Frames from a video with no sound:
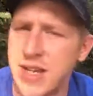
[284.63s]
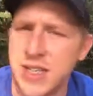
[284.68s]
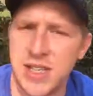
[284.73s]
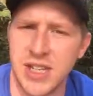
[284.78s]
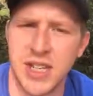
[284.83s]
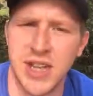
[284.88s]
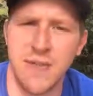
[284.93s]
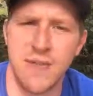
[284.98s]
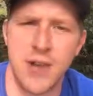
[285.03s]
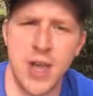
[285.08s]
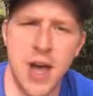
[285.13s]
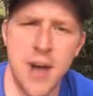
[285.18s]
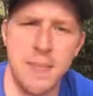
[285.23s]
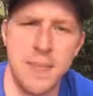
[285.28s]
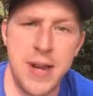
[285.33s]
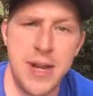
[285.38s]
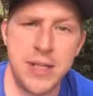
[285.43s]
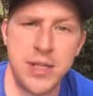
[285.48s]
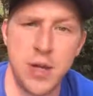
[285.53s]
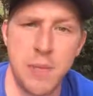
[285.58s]
to give you
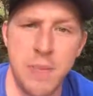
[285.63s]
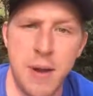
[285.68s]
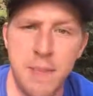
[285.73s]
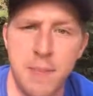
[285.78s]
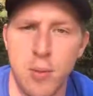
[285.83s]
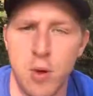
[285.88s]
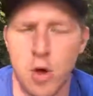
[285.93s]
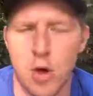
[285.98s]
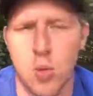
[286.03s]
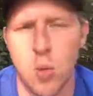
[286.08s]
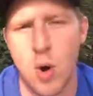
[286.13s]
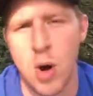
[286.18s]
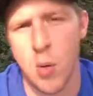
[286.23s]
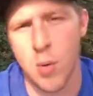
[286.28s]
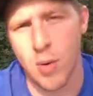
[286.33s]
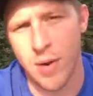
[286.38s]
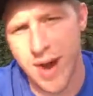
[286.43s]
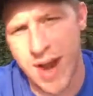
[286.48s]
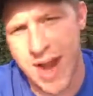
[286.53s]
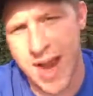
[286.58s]
updates on my book, where
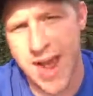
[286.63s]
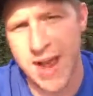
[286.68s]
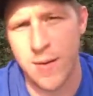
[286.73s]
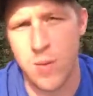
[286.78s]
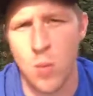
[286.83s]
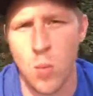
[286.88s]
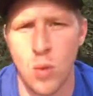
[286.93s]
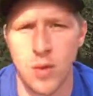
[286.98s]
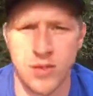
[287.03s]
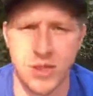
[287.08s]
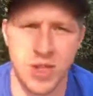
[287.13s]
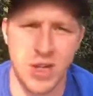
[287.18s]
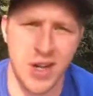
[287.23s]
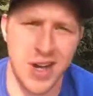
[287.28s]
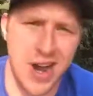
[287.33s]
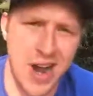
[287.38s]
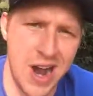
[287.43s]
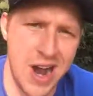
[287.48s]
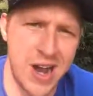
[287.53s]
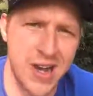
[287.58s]
we're at, what it's going
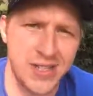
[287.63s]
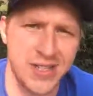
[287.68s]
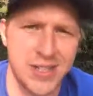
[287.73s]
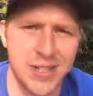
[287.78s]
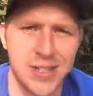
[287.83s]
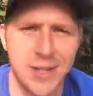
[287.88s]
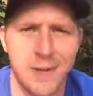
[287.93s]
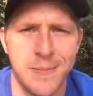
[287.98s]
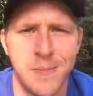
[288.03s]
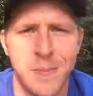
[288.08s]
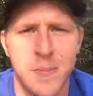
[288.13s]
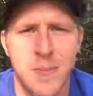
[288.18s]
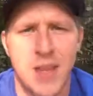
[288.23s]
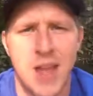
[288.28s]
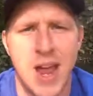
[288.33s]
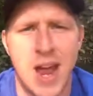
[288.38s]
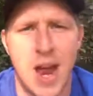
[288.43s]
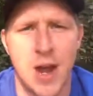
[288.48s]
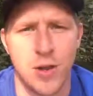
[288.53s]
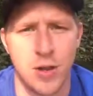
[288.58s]
to cost,
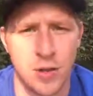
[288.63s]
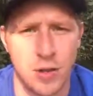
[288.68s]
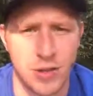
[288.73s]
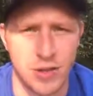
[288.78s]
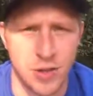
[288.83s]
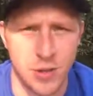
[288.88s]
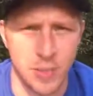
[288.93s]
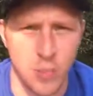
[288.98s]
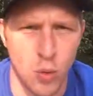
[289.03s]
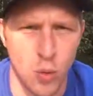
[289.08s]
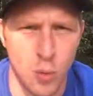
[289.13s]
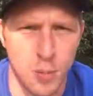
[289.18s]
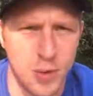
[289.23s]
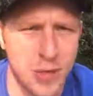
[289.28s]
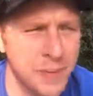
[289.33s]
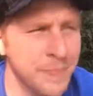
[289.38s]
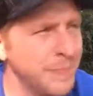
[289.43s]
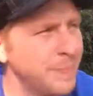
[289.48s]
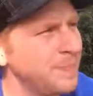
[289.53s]
how you can support me.